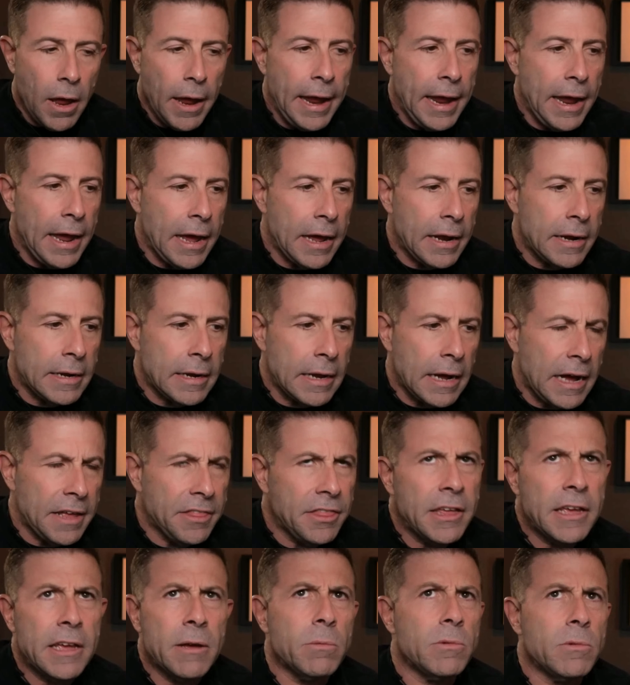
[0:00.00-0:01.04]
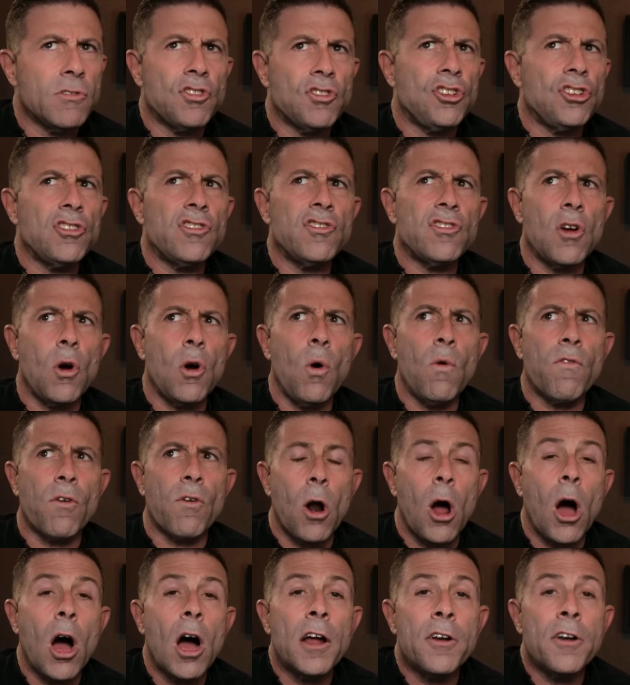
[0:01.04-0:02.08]
And I think it was just over
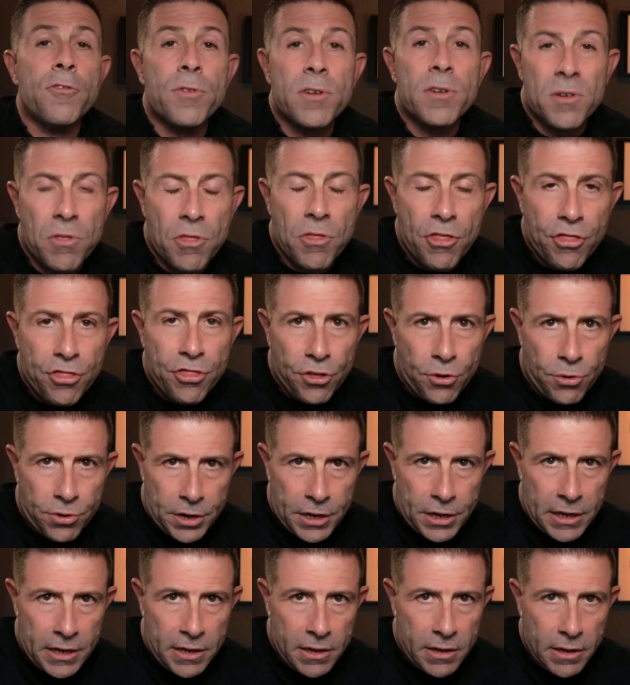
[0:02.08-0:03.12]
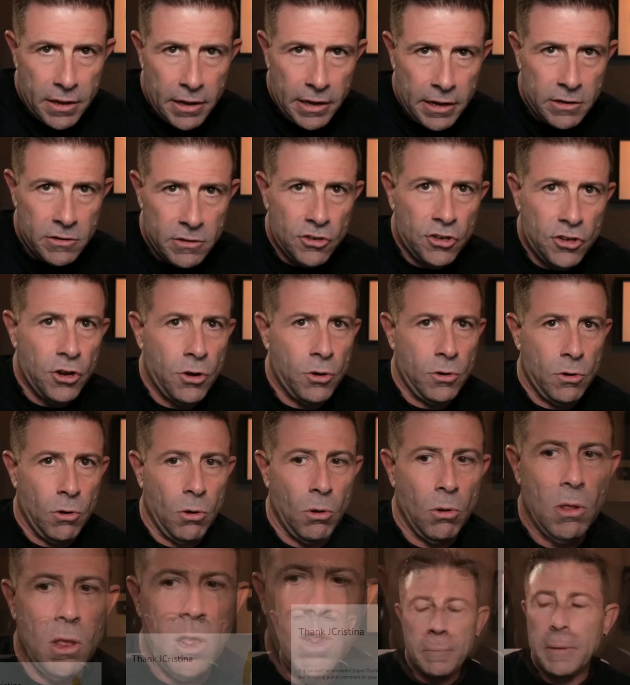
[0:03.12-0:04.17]
130 in
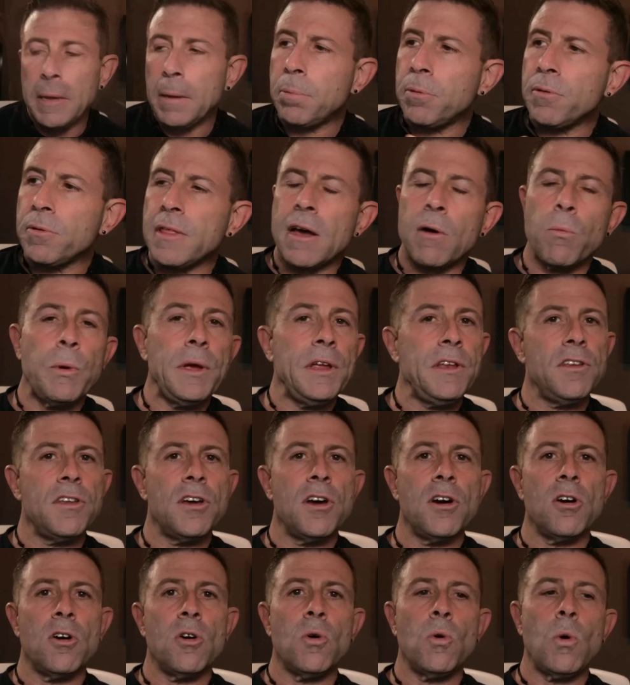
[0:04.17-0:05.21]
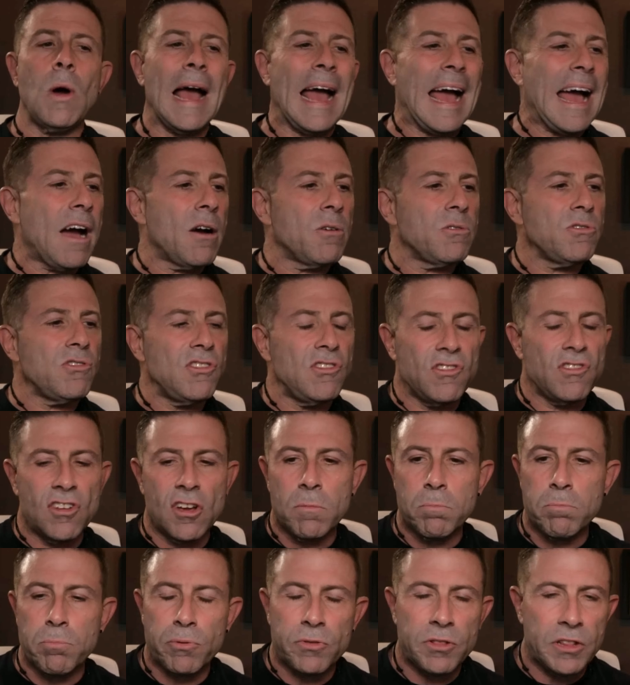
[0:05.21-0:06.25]
total people that we know, houses
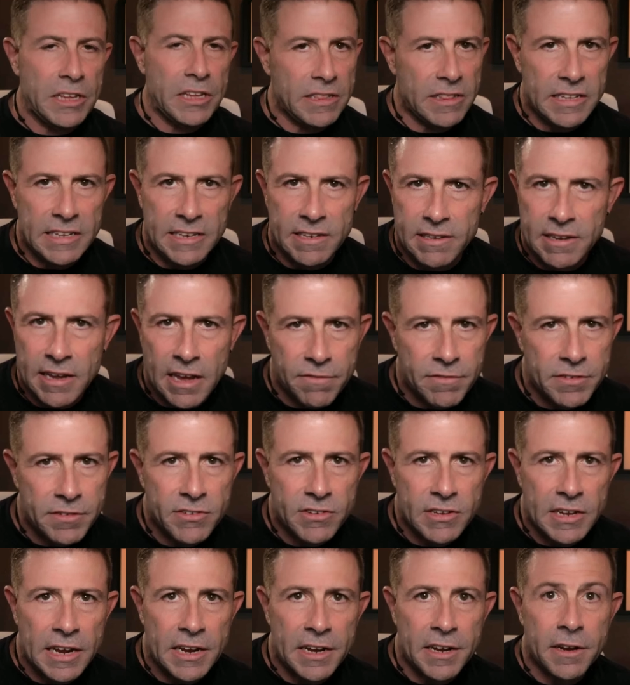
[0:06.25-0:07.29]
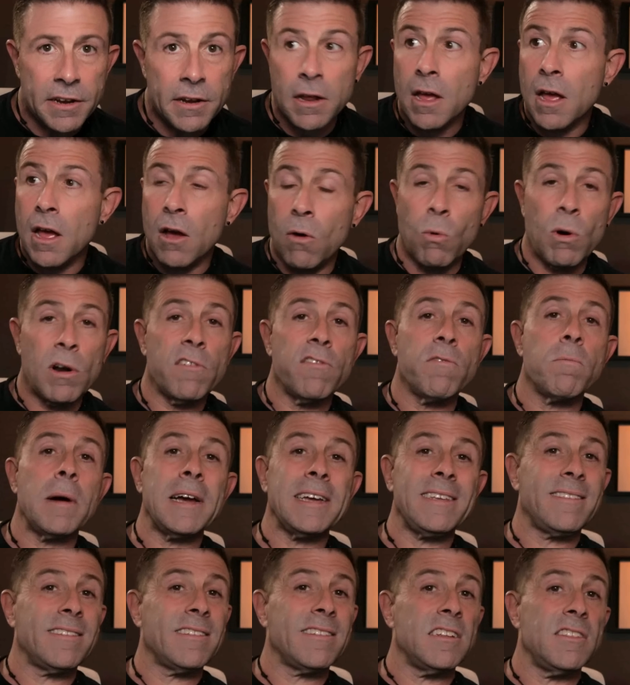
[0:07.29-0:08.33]
completely devastated. One of
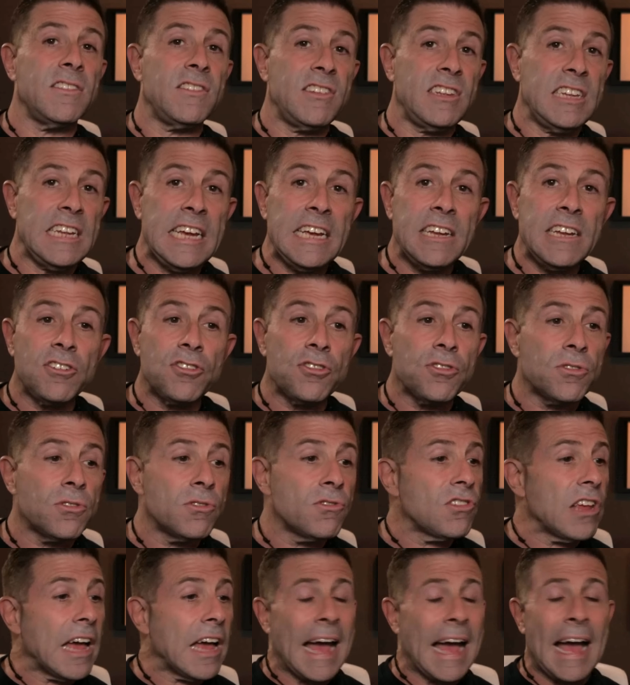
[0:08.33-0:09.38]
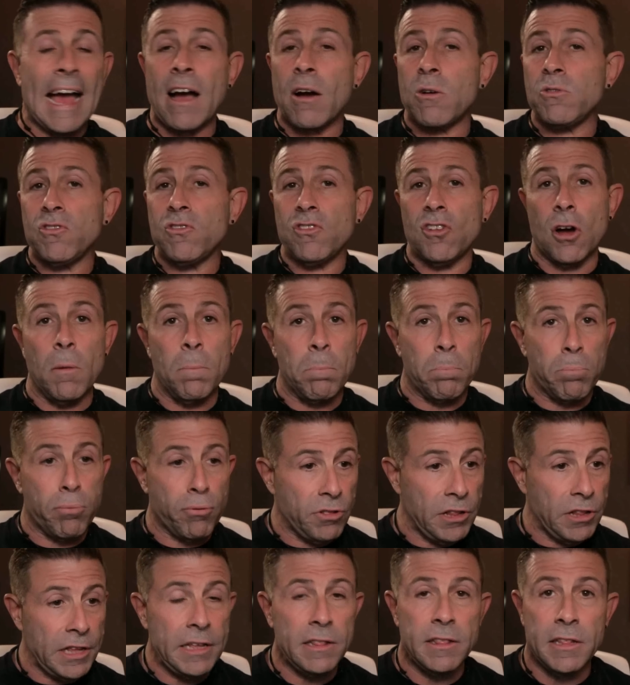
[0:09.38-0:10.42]
my son's teachers, a house
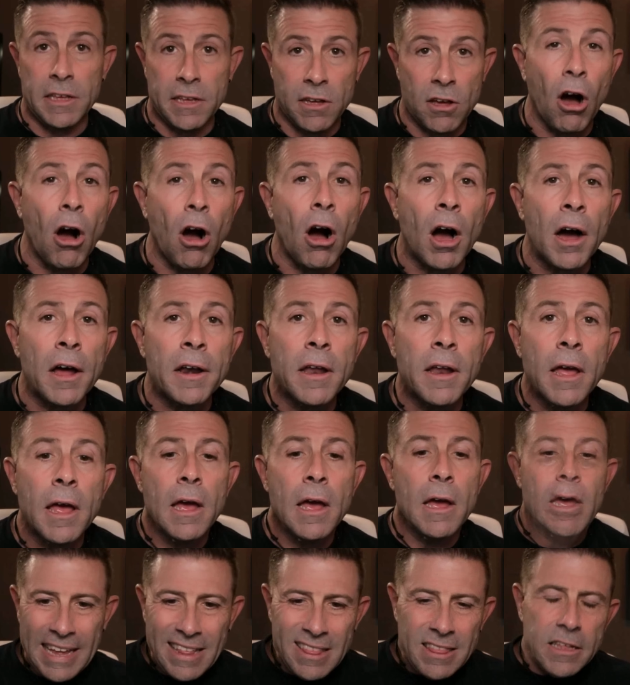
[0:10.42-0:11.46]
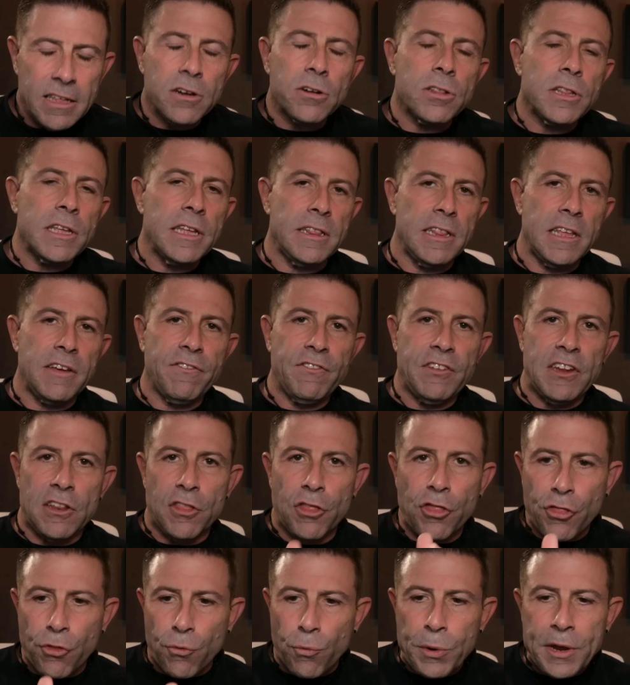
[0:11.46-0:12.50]
completely gone. It literally
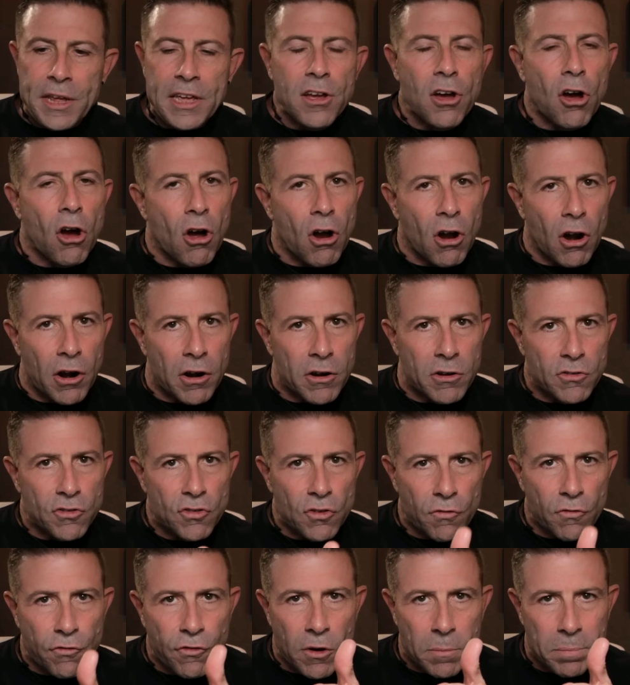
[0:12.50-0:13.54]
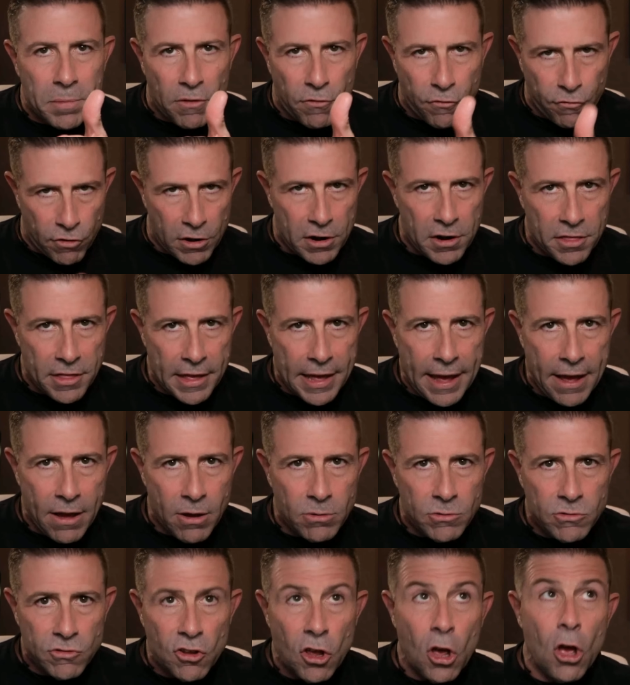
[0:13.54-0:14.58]
lifted three cars from the front of the
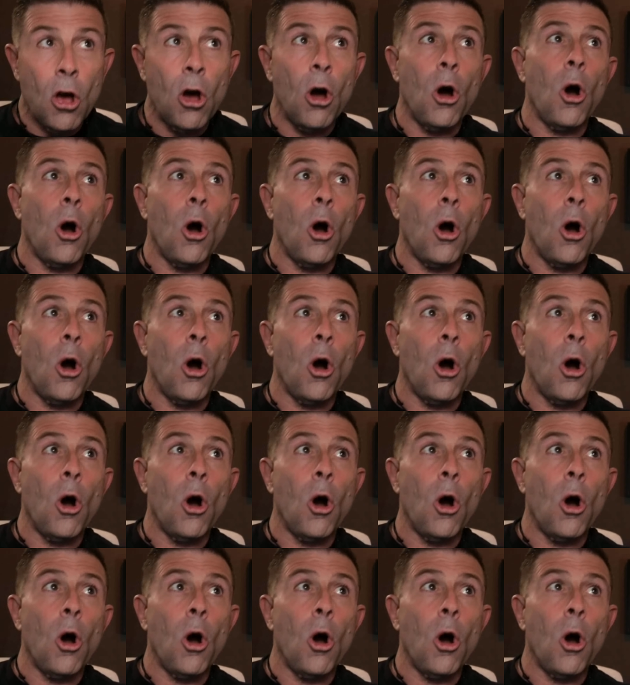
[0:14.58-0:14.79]
house